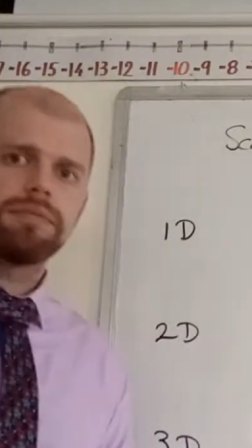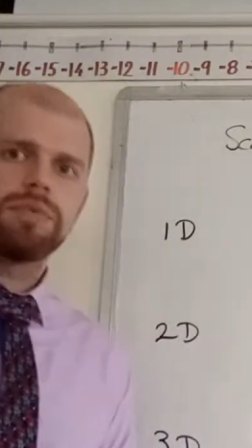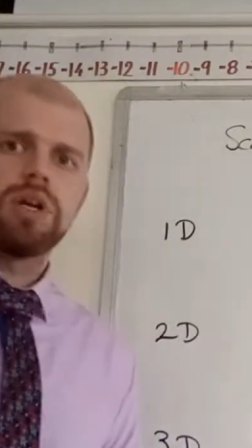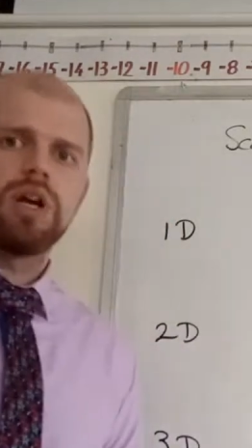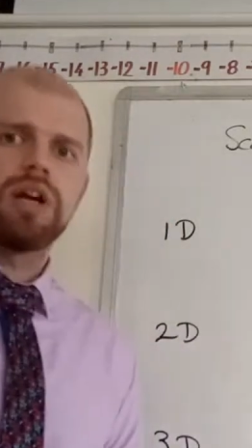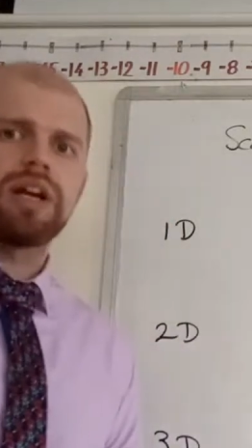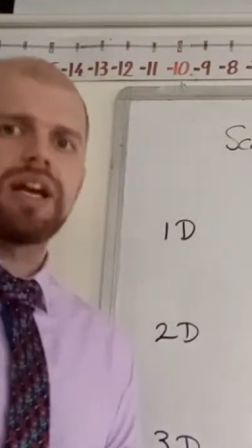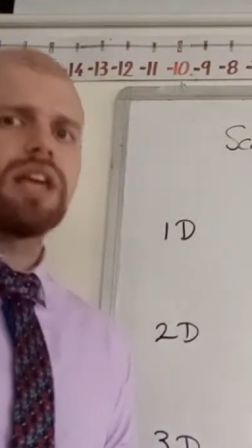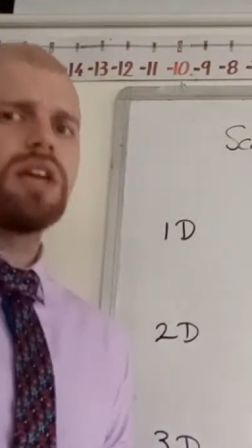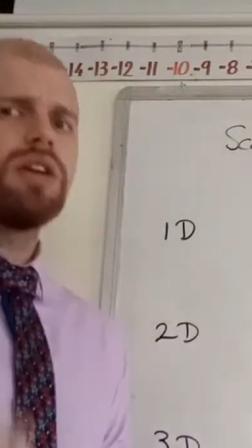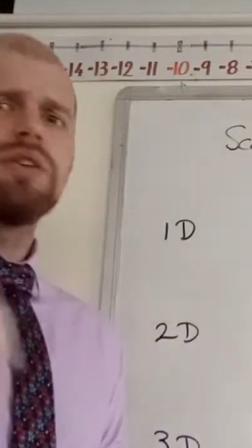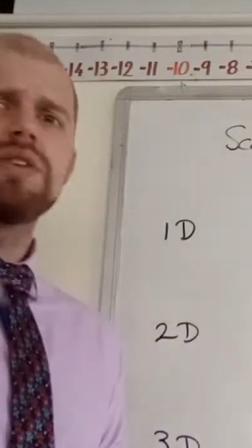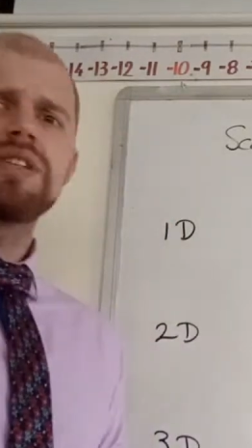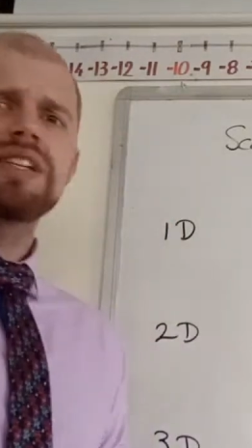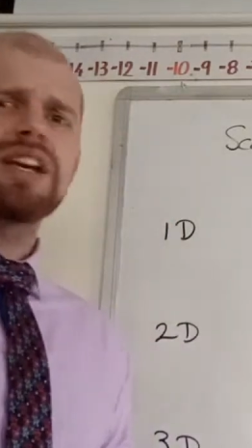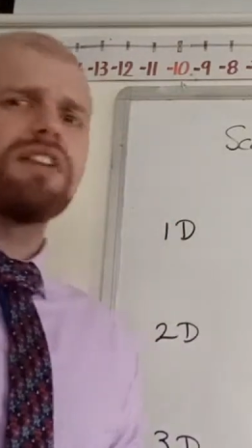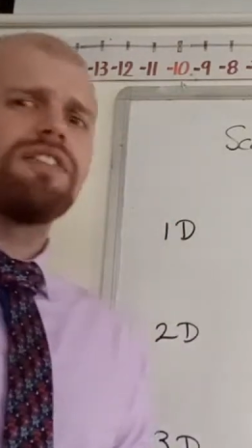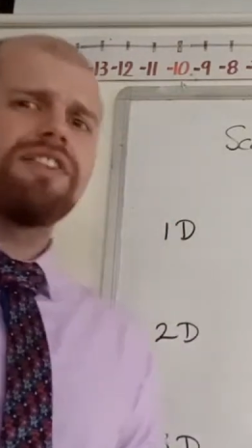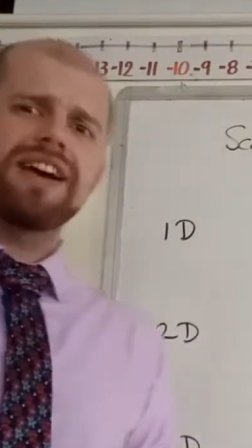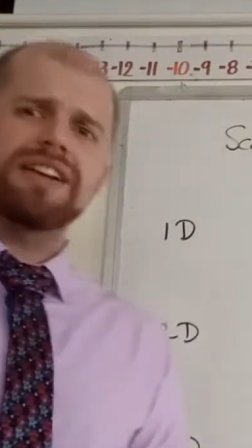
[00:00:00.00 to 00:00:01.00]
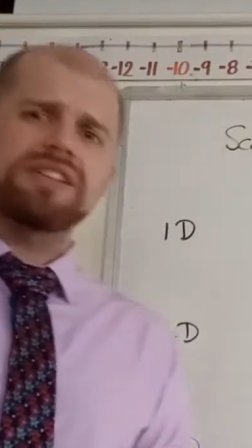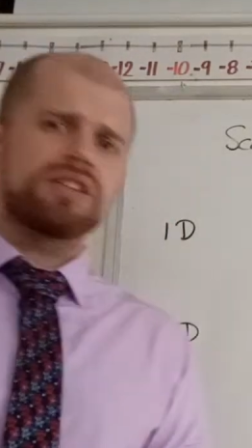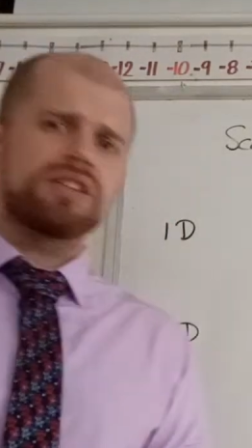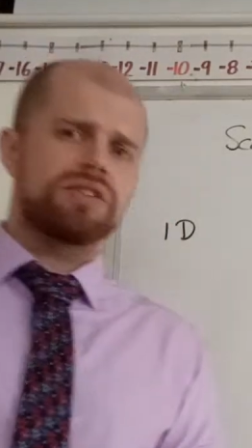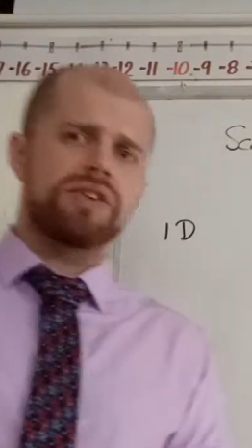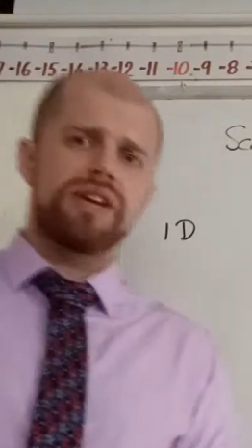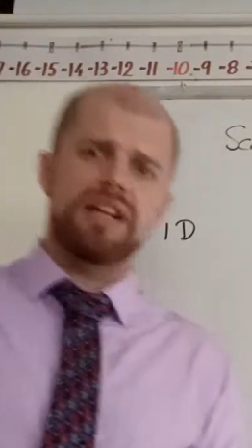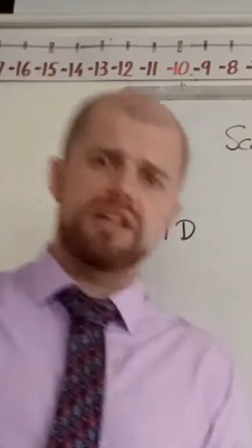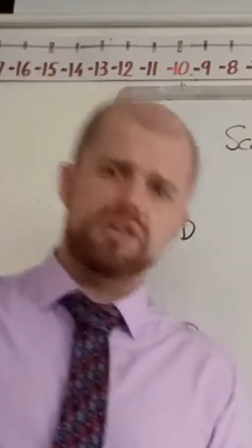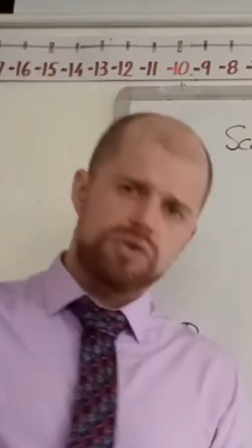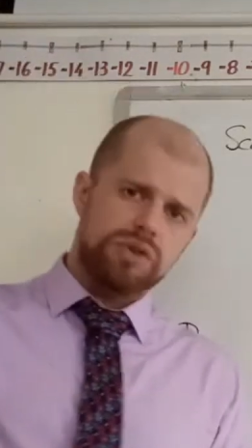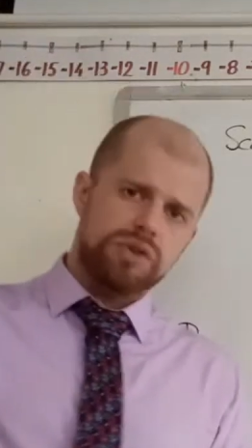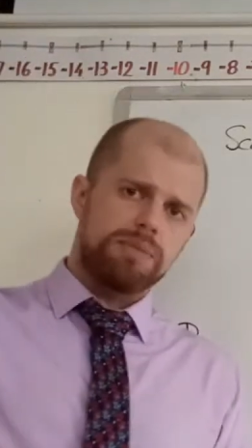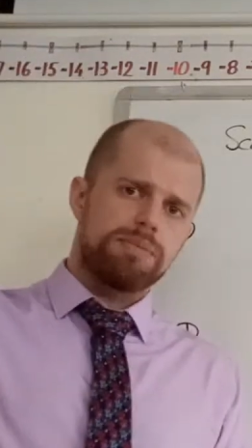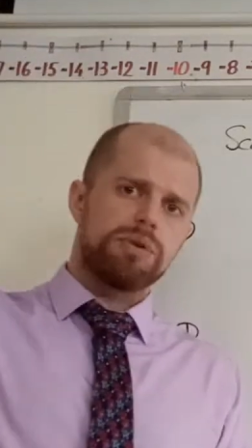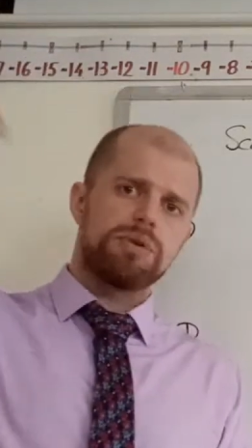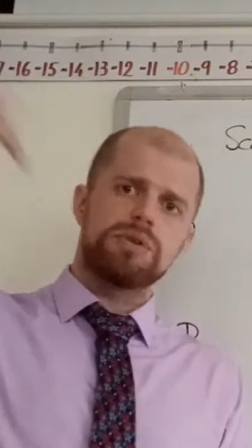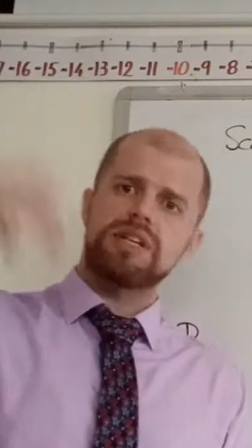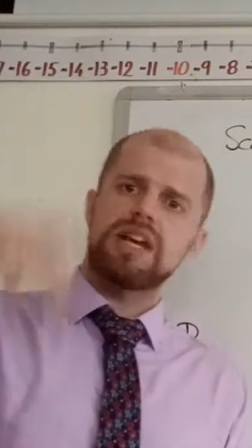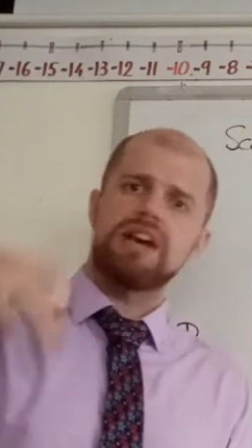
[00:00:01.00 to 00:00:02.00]
Okay, you can use scale factor 3 and it's
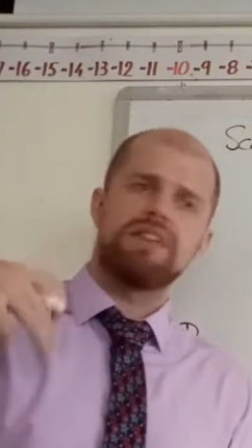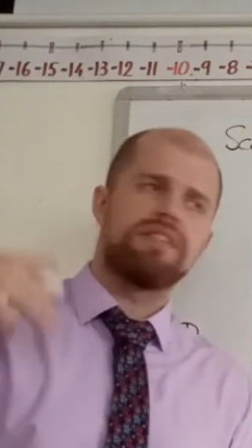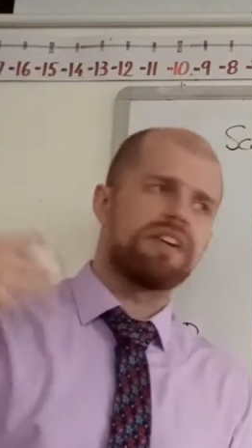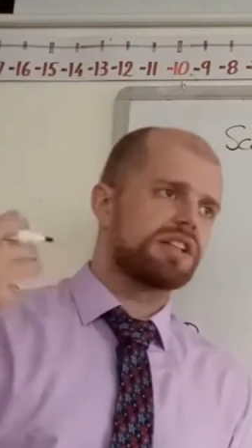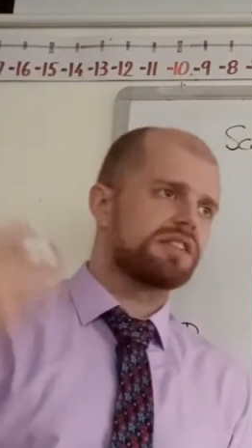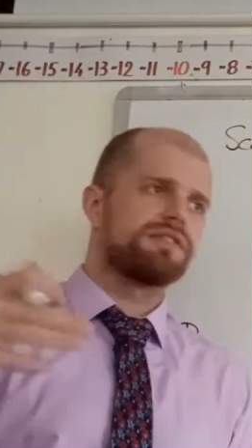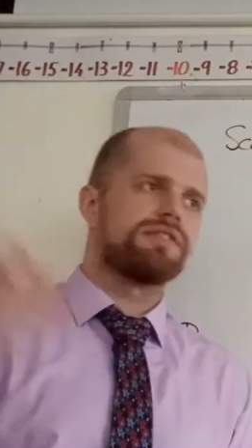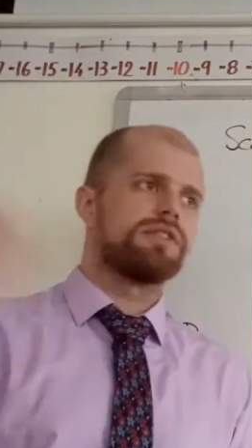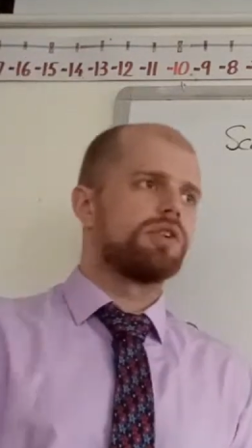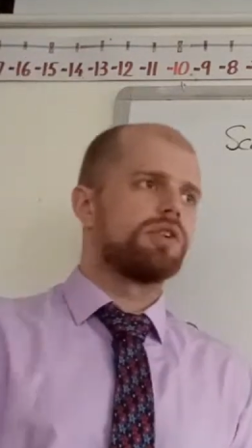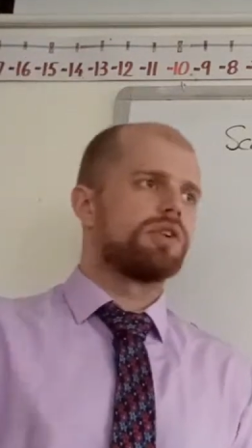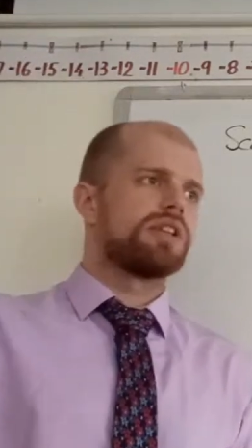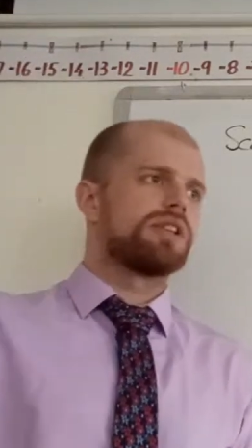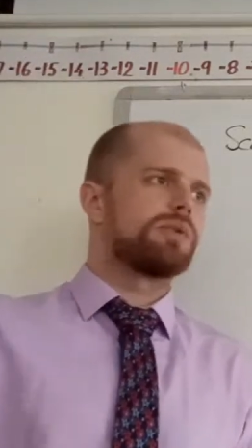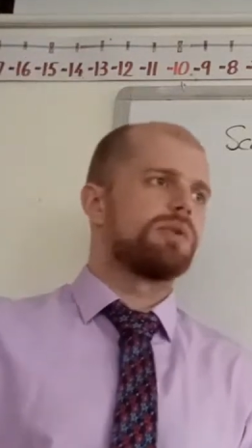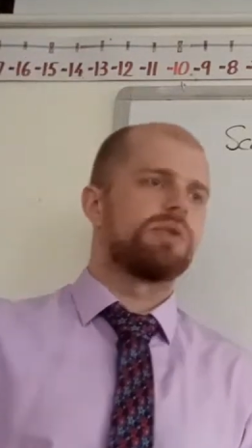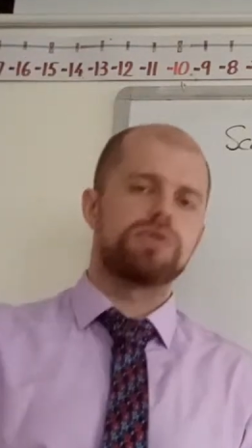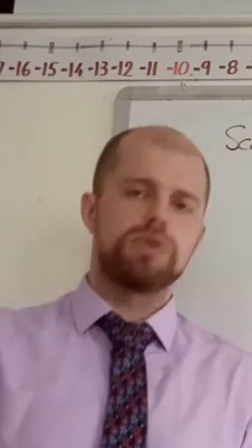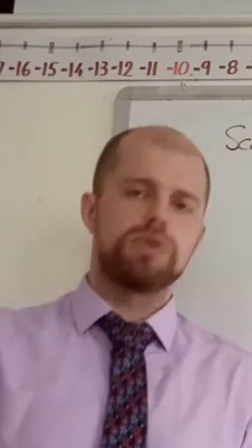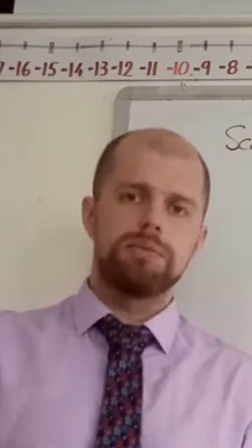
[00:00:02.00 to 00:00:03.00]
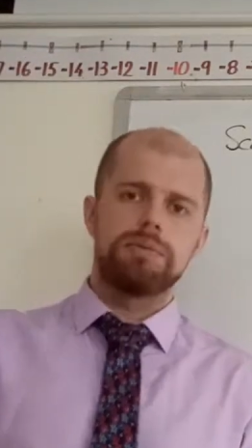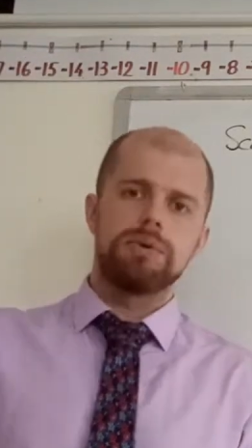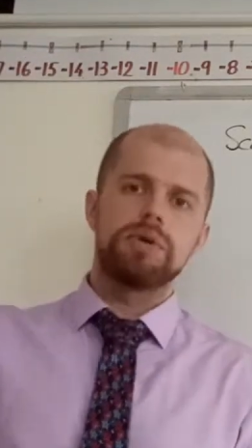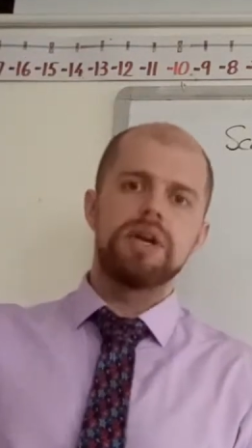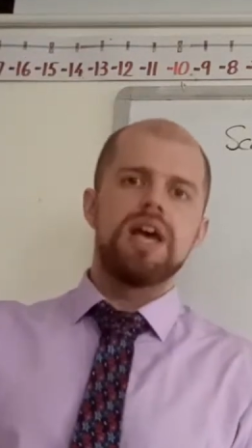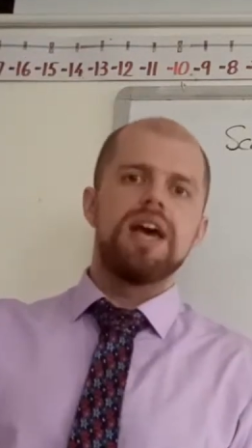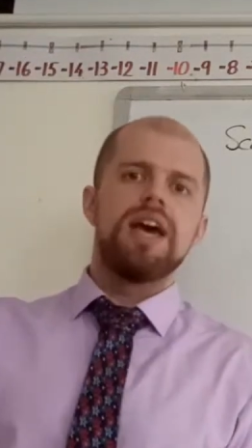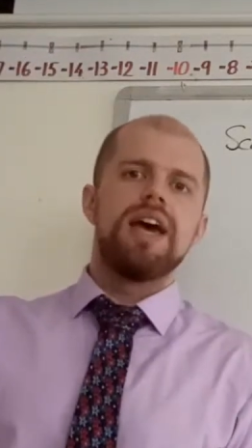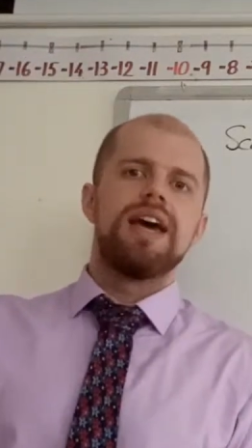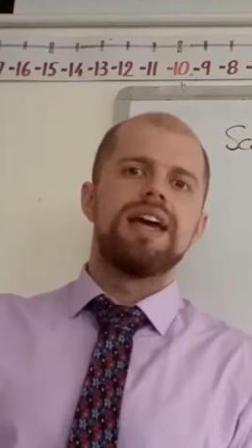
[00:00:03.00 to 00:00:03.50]
tripled, scale factor 4 and it's quadrupled.